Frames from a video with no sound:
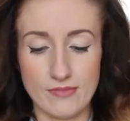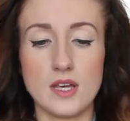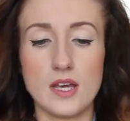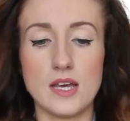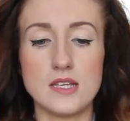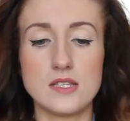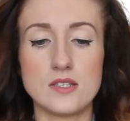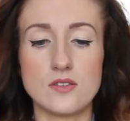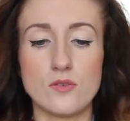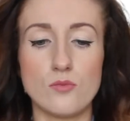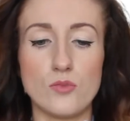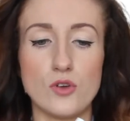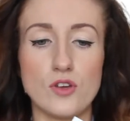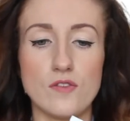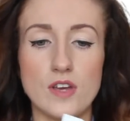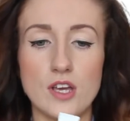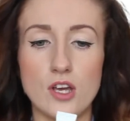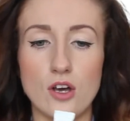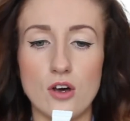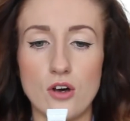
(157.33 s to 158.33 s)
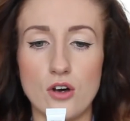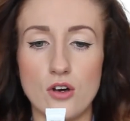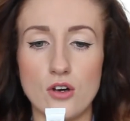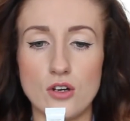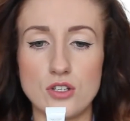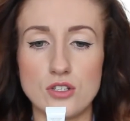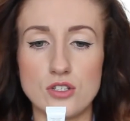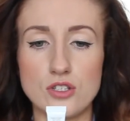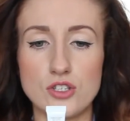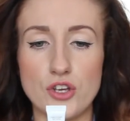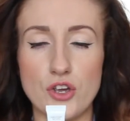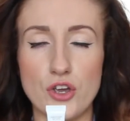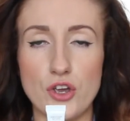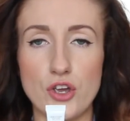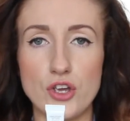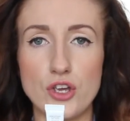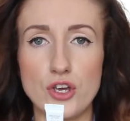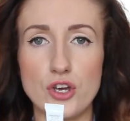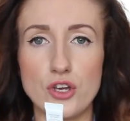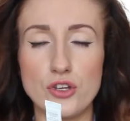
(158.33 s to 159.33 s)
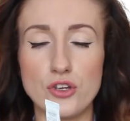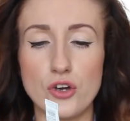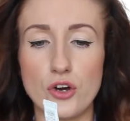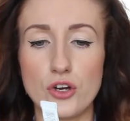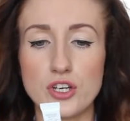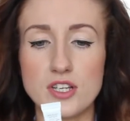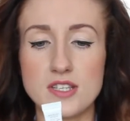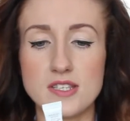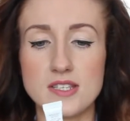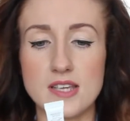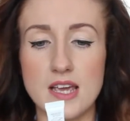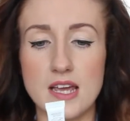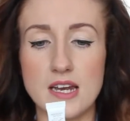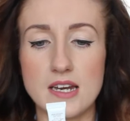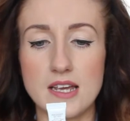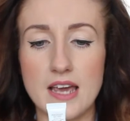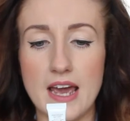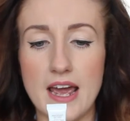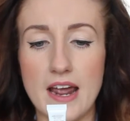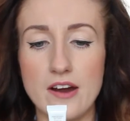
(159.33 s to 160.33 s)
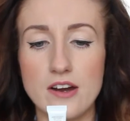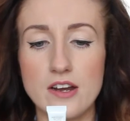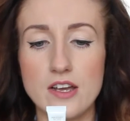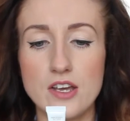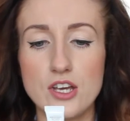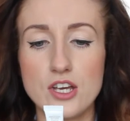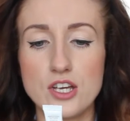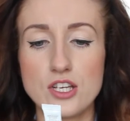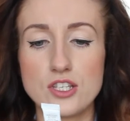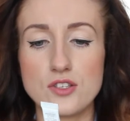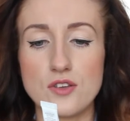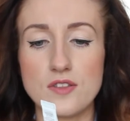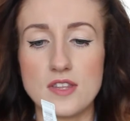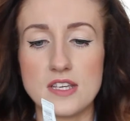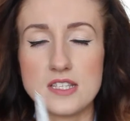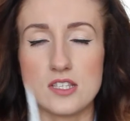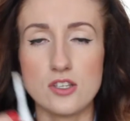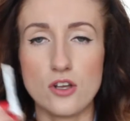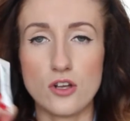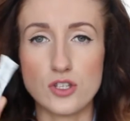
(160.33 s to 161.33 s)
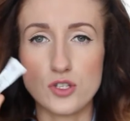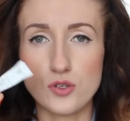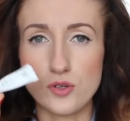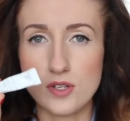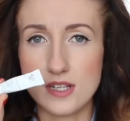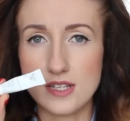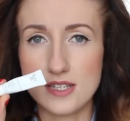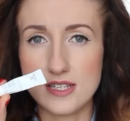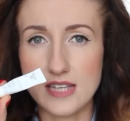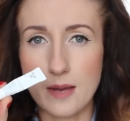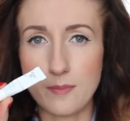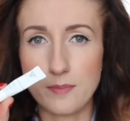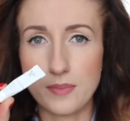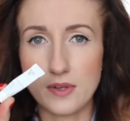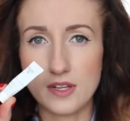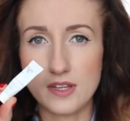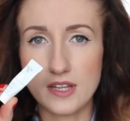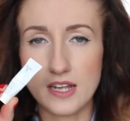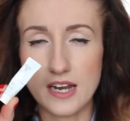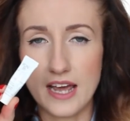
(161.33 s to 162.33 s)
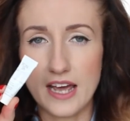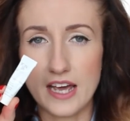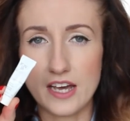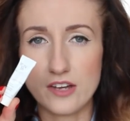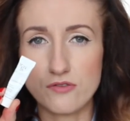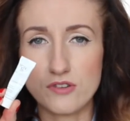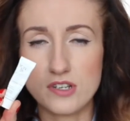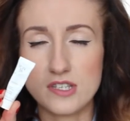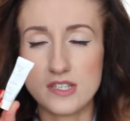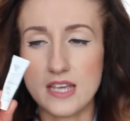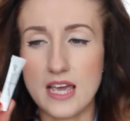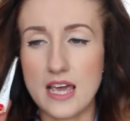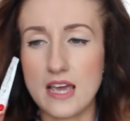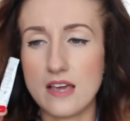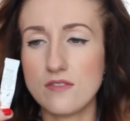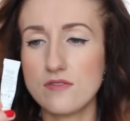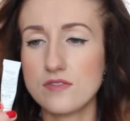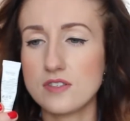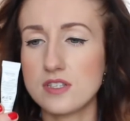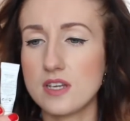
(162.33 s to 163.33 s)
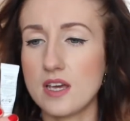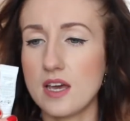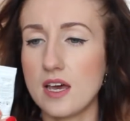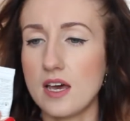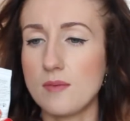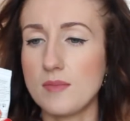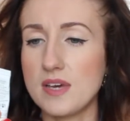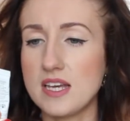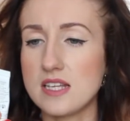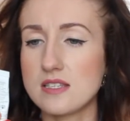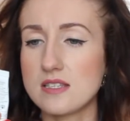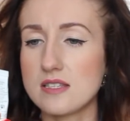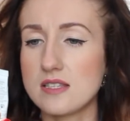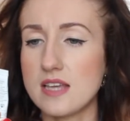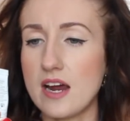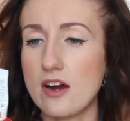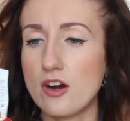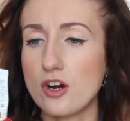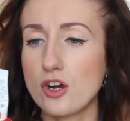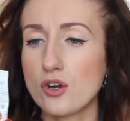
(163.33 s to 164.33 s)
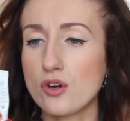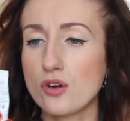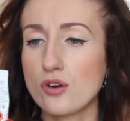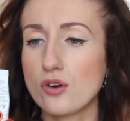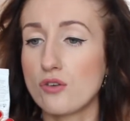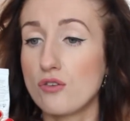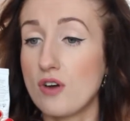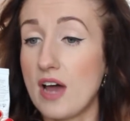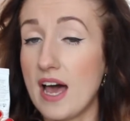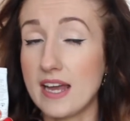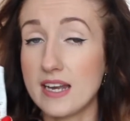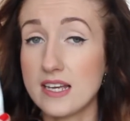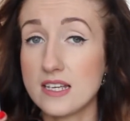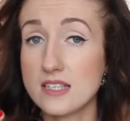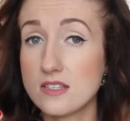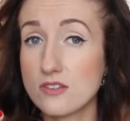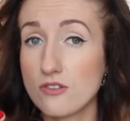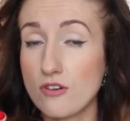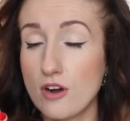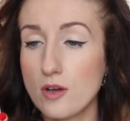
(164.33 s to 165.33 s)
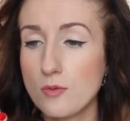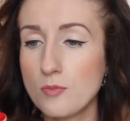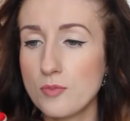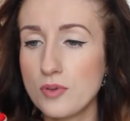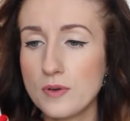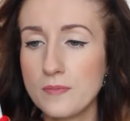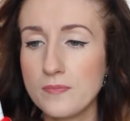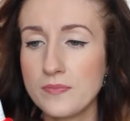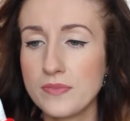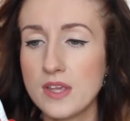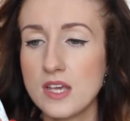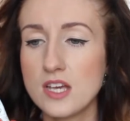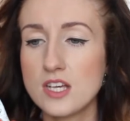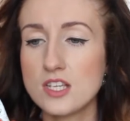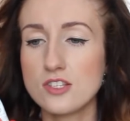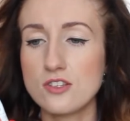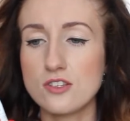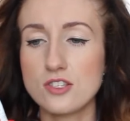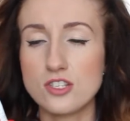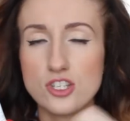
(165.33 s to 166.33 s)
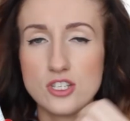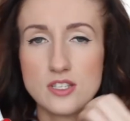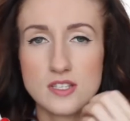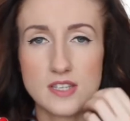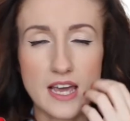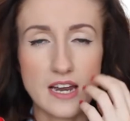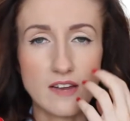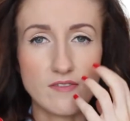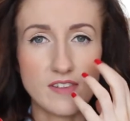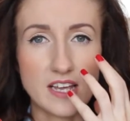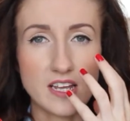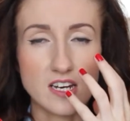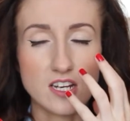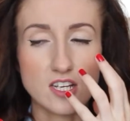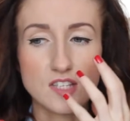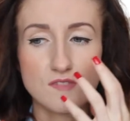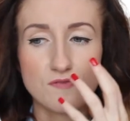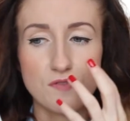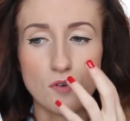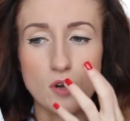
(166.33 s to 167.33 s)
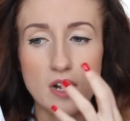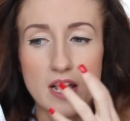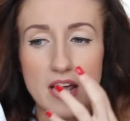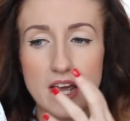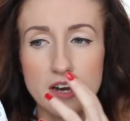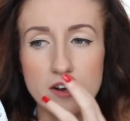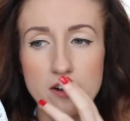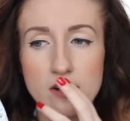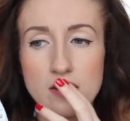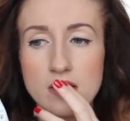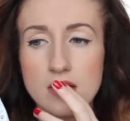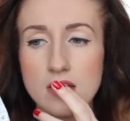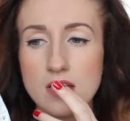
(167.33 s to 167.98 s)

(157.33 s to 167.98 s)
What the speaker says: Okay, so moving on to Yonka Skincare. So this is also a little sample that I had received. It's their guarana scrub. So it's just kind of like an exfoliator.